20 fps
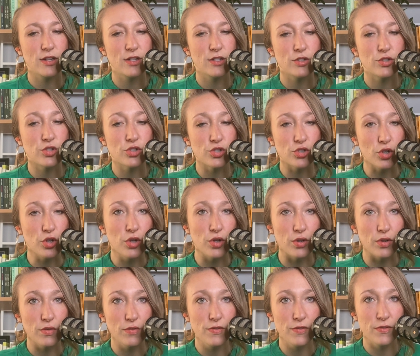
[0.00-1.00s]

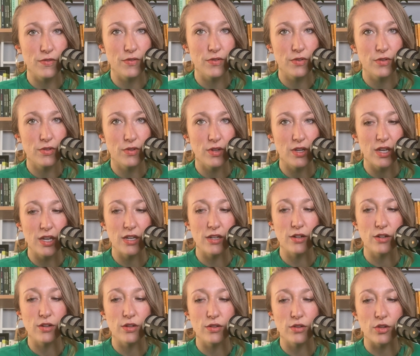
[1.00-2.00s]
serve
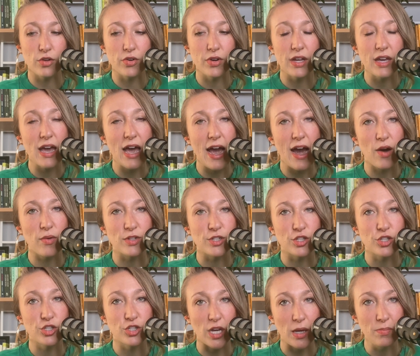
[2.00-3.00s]
in learning how it
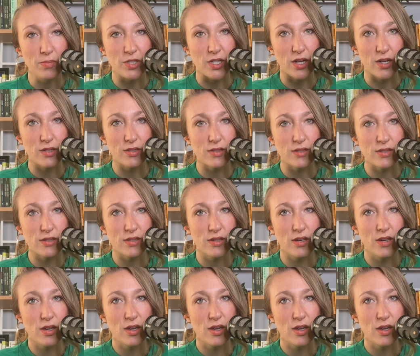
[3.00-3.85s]
shaped us.